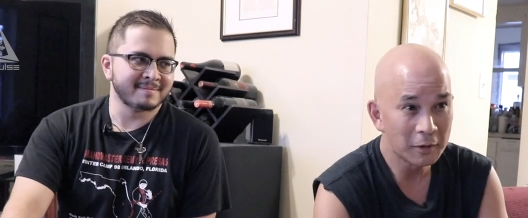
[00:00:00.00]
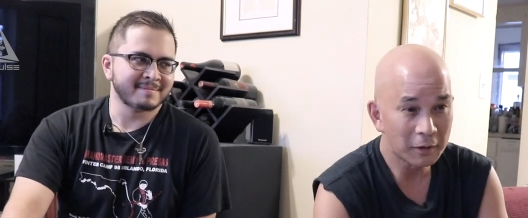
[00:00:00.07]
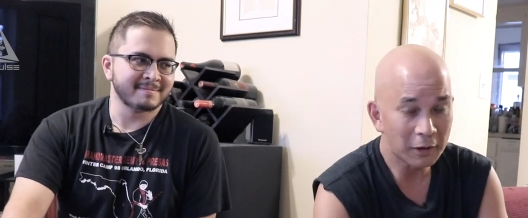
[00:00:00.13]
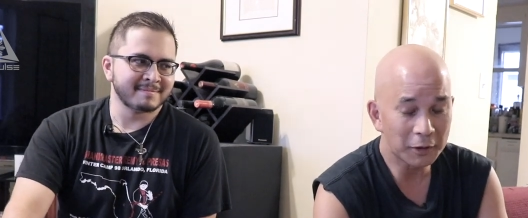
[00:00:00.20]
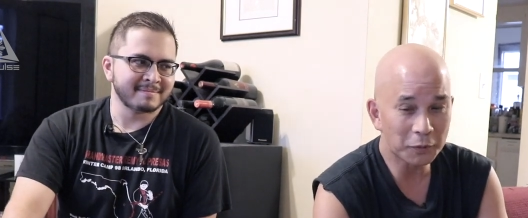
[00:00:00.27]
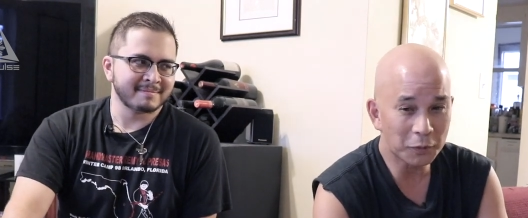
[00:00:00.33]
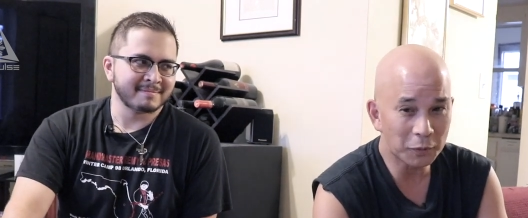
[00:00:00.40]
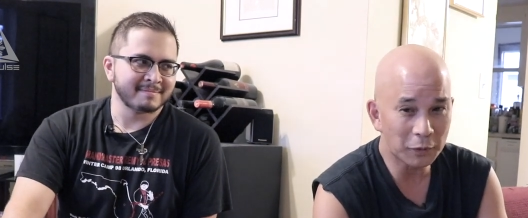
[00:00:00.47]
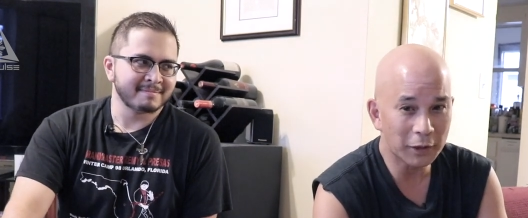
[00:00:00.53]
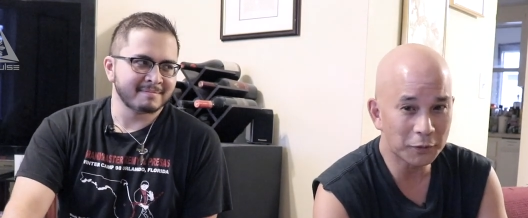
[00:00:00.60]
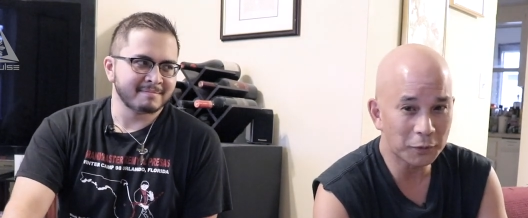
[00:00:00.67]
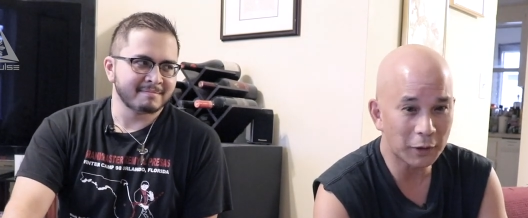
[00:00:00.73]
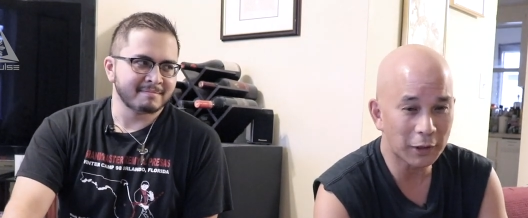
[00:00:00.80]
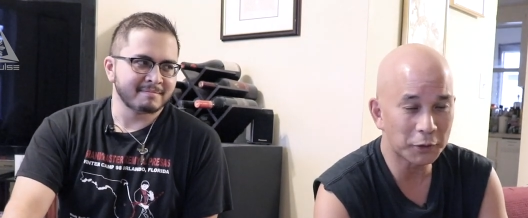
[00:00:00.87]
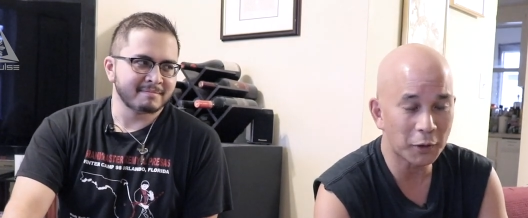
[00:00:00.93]
Speaker 1: That's,
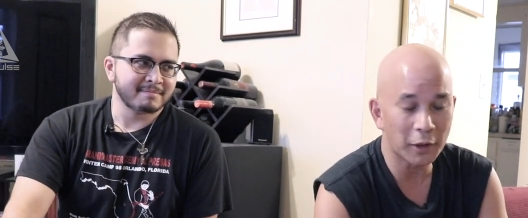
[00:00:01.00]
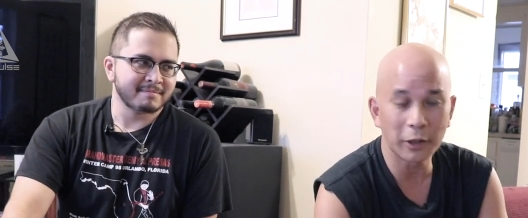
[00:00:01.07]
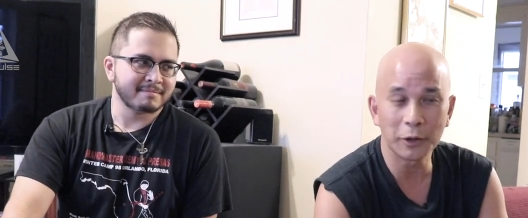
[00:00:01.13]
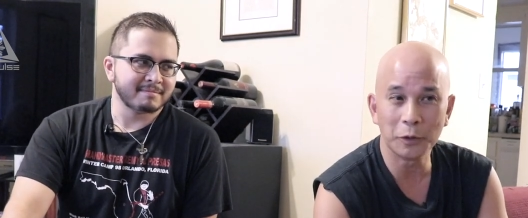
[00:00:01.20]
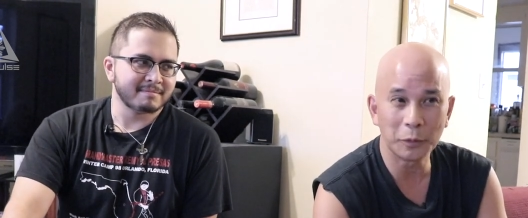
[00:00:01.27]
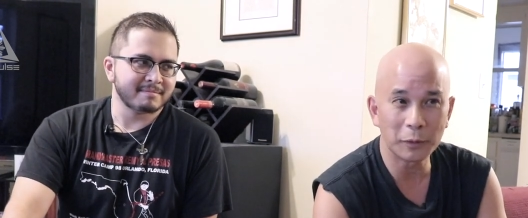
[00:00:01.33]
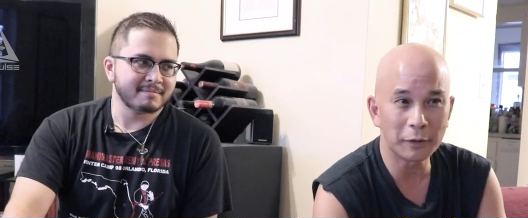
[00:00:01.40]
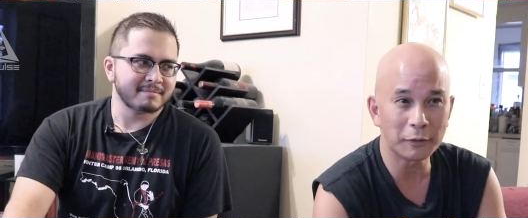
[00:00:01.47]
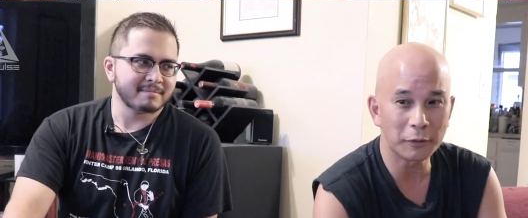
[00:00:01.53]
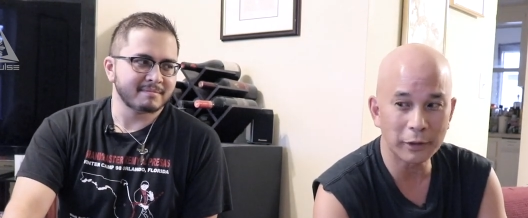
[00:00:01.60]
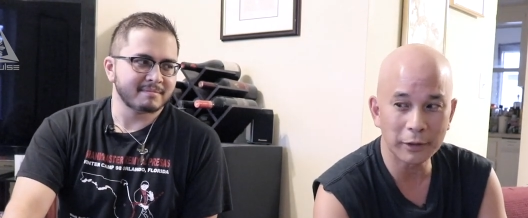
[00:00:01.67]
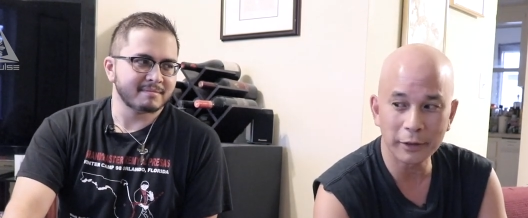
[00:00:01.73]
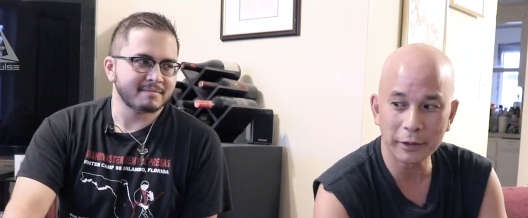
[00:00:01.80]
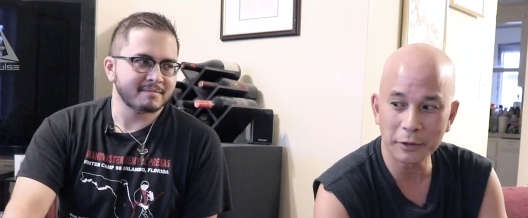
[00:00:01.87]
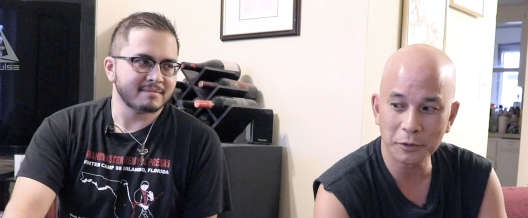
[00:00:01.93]
that's what I try to do whenever I
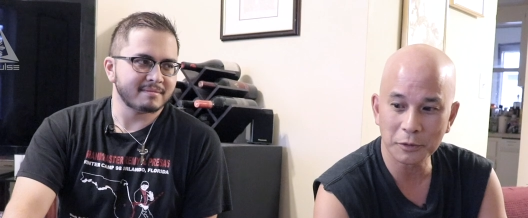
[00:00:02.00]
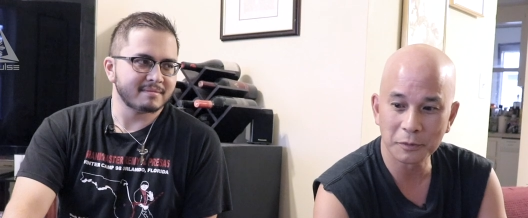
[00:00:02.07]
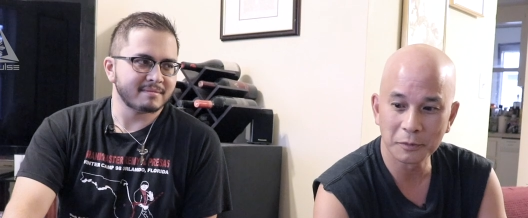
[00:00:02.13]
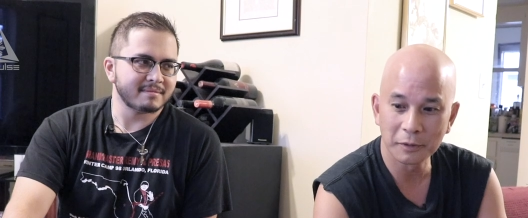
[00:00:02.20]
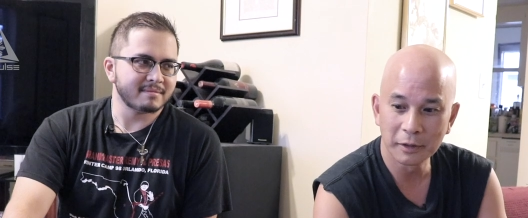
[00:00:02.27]
teach.